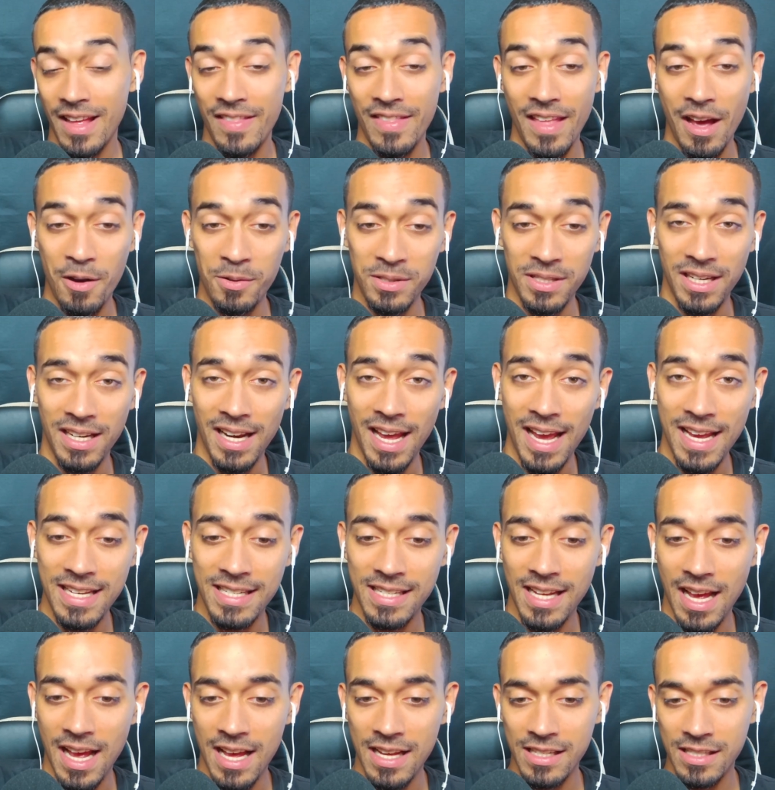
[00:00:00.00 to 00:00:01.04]
And that was a
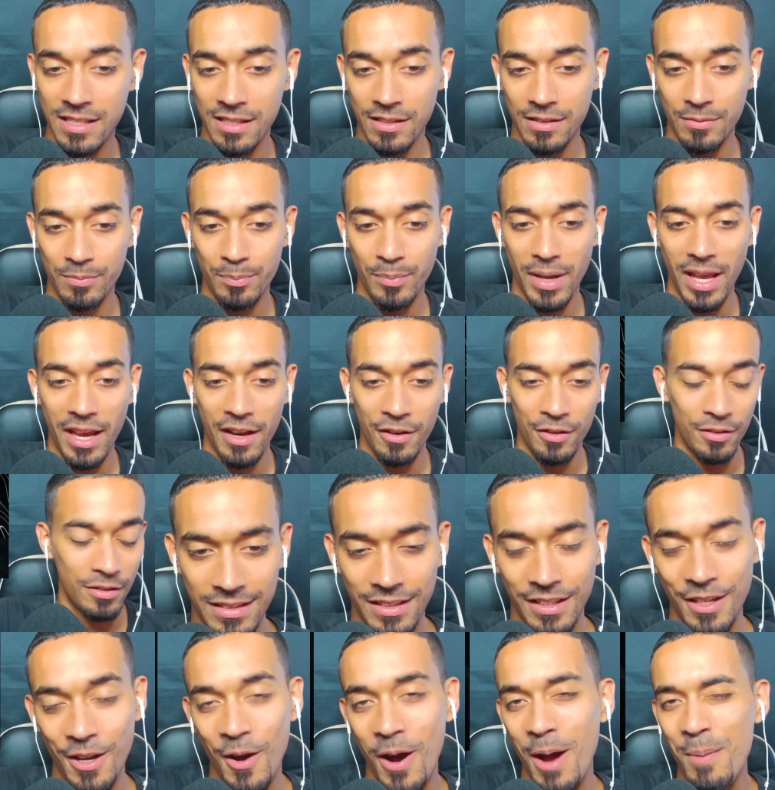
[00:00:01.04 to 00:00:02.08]
nice ass panel.
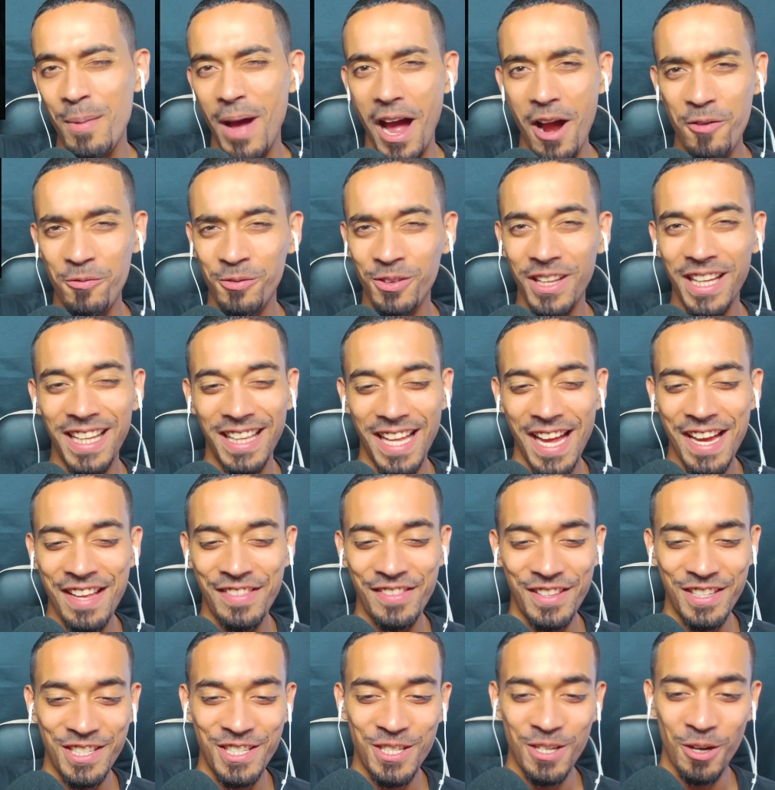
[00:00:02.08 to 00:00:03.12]
Yo, I really like
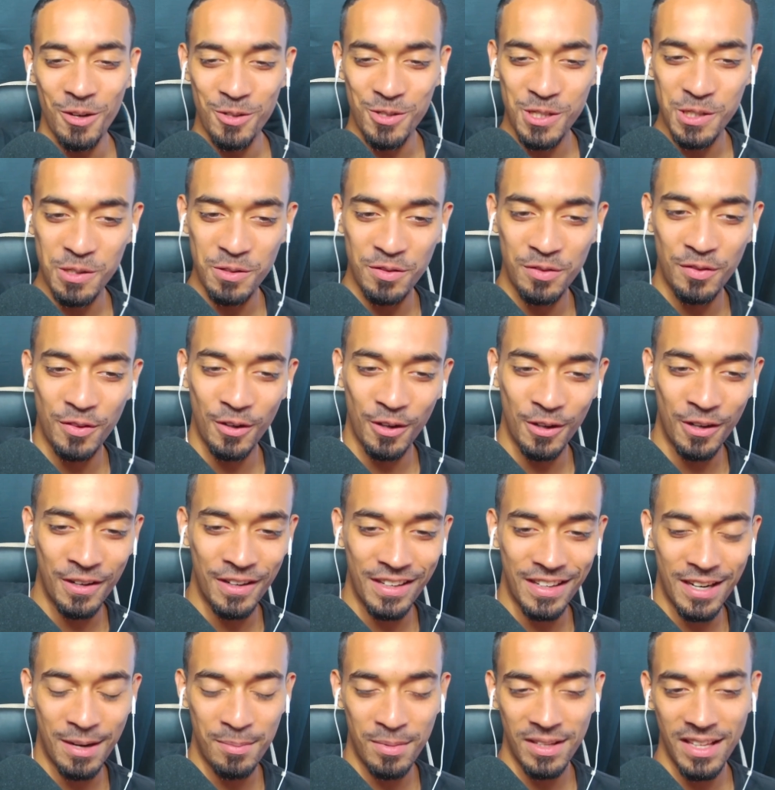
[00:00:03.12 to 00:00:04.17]
this show so far.
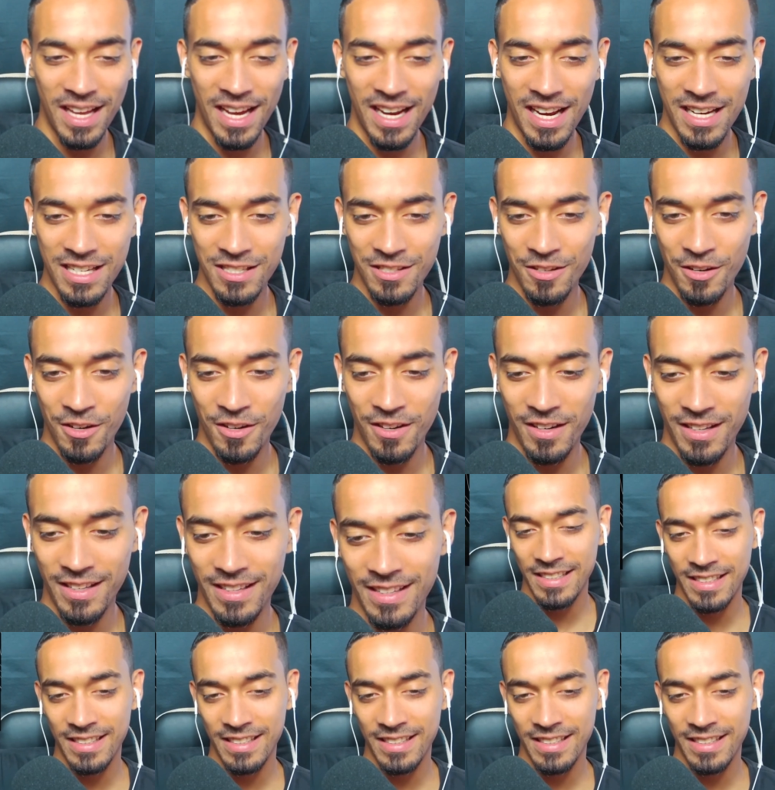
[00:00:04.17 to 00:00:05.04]
I'm glad I started it.